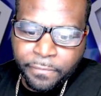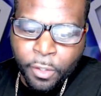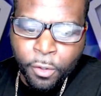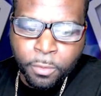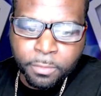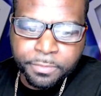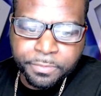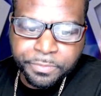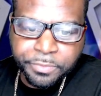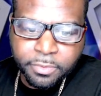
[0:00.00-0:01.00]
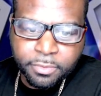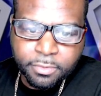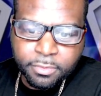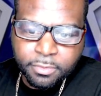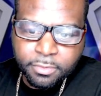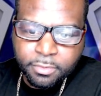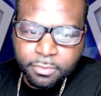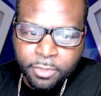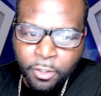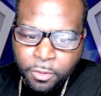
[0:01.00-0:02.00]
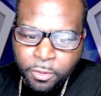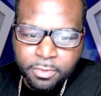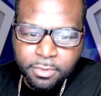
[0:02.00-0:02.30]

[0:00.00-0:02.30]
Nope. Nope.